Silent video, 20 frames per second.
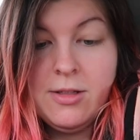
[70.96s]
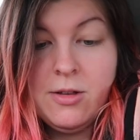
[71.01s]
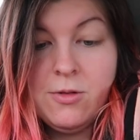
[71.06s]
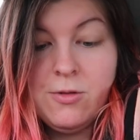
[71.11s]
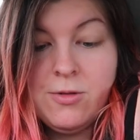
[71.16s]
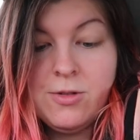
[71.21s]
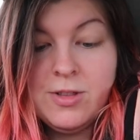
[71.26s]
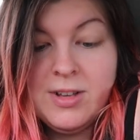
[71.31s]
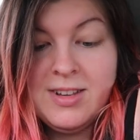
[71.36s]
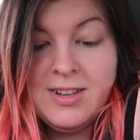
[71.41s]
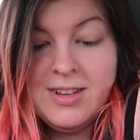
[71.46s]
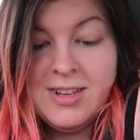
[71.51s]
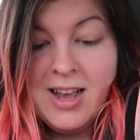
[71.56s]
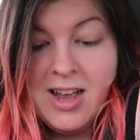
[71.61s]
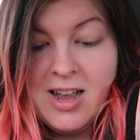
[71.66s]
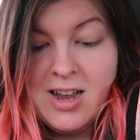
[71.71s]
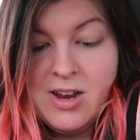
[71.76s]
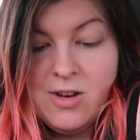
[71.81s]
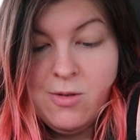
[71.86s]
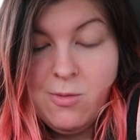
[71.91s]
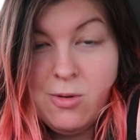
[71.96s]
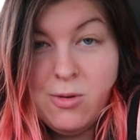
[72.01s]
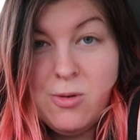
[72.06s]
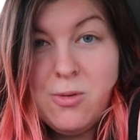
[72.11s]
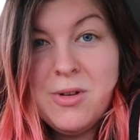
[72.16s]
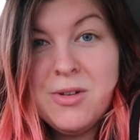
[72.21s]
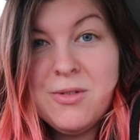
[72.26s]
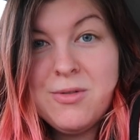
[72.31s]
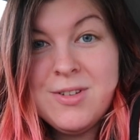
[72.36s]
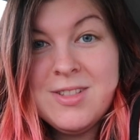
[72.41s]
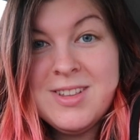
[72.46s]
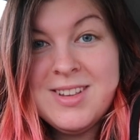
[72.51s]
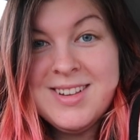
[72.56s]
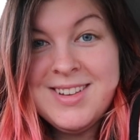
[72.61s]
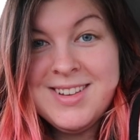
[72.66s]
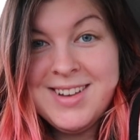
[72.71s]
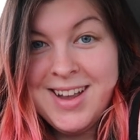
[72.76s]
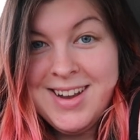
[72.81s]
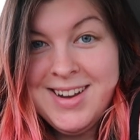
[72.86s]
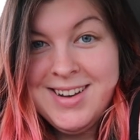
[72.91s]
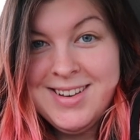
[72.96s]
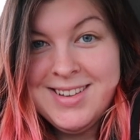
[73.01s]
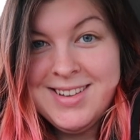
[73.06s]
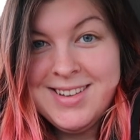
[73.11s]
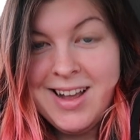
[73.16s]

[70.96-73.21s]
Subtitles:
And then for the side, we're going for the side